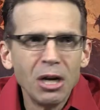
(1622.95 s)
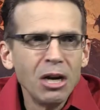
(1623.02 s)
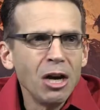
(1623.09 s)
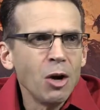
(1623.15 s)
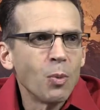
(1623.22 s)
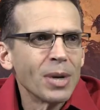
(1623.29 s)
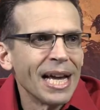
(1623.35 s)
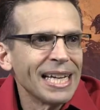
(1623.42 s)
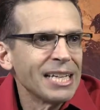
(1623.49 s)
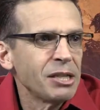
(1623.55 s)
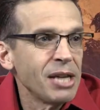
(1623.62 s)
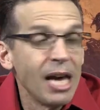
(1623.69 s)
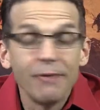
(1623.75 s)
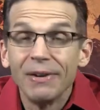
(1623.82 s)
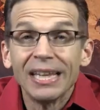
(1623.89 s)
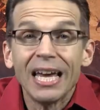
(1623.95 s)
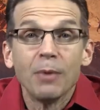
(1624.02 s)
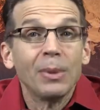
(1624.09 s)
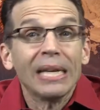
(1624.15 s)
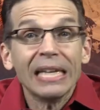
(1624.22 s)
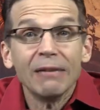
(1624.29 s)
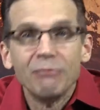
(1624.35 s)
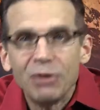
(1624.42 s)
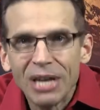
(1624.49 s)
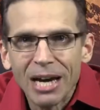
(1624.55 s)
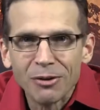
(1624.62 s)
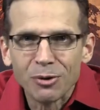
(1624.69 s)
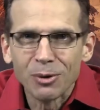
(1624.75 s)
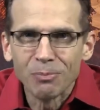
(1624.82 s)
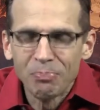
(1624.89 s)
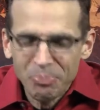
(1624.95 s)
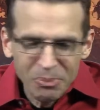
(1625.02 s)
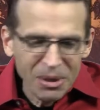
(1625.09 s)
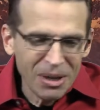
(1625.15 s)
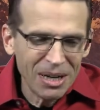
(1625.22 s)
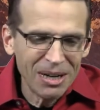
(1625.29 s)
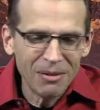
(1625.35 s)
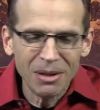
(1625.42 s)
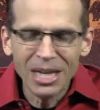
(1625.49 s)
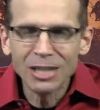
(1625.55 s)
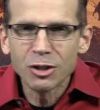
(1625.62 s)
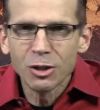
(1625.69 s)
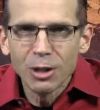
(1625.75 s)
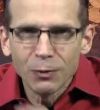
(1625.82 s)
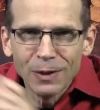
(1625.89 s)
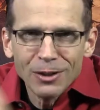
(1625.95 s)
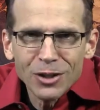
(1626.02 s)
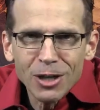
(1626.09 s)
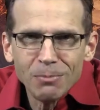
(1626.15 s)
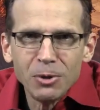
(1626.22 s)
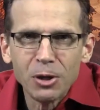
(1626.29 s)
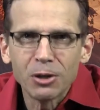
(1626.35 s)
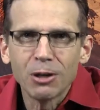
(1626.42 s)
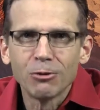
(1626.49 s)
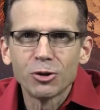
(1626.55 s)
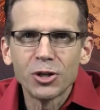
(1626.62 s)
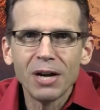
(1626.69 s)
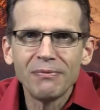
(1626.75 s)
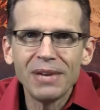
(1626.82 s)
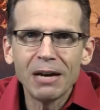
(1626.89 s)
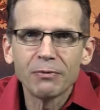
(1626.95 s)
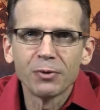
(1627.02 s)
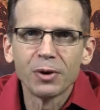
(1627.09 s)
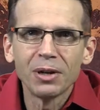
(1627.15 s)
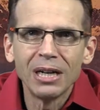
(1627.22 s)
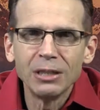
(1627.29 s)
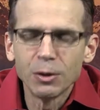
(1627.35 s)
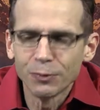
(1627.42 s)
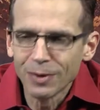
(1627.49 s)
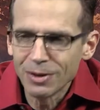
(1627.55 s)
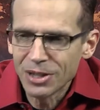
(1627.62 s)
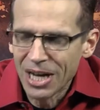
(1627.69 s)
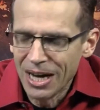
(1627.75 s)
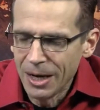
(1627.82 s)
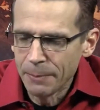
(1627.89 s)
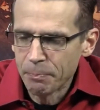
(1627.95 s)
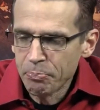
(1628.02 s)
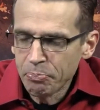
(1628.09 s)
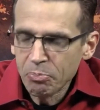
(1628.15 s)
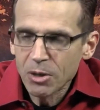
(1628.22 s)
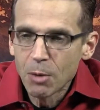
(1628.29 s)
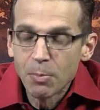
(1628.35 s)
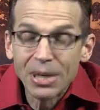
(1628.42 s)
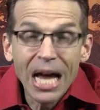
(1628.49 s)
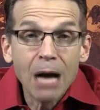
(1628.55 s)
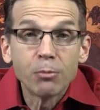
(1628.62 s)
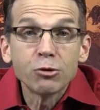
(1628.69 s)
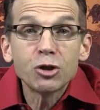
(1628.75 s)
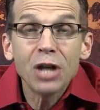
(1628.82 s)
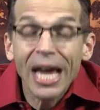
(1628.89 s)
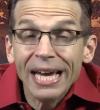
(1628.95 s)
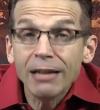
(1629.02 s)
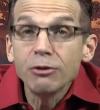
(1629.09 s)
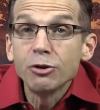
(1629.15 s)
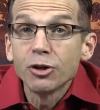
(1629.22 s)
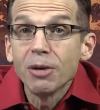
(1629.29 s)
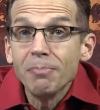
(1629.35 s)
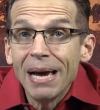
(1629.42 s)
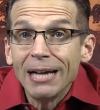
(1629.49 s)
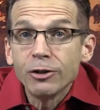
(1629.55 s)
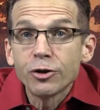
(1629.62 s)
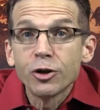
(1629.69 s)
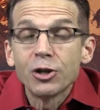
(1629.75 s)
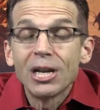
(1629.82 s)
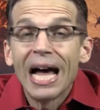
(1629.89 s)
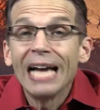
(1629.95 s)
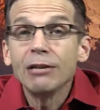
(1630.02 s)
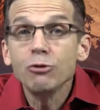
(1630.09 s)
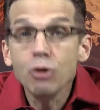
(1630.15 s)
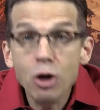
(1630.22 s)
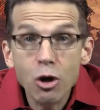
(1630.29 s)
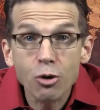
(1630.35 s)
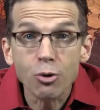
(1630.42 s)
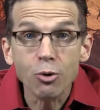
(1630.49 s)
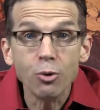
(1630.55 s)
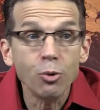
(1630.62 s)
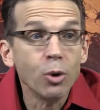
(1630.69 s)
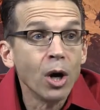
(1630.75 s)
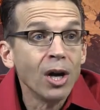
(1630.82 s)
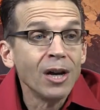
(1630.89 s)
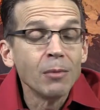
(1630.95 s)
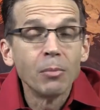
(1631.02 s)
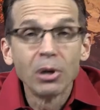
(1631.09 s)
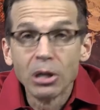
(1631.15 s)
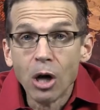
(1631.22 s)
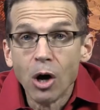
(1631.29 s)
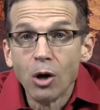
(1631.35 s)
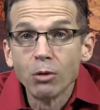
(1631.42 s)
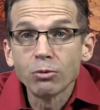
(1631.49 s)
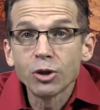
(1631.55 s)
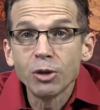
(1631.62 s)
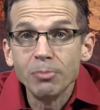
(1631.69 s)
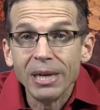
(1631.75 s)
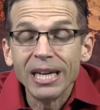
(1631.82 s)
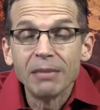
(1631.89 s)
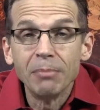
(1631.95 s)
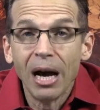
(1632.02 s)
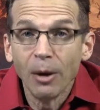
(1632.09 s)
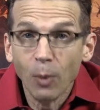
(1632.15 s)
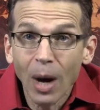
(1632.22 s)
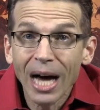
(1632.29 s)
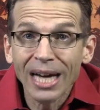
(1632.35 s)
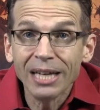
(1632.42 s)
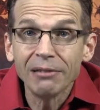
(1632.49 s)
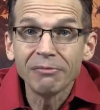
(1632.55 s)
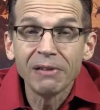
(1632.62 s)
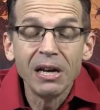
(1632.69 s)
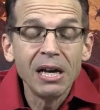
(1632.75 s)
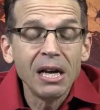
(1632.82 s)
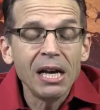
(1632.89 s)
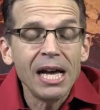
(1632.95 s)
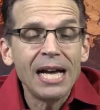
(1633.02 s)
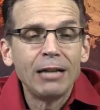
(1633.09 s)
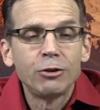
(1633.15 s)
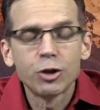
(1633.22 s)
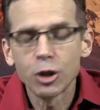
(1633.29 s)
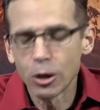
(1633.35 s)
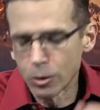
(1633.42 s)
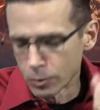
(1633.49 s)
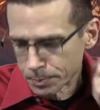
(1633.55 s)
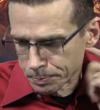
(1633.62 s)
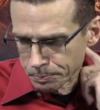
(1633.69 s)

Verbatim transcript: when i get to heaven can we live together uh, that's a different subject i'll save that for a, a different time but i was taken to the mansion that i knew belonged to me and my wife and so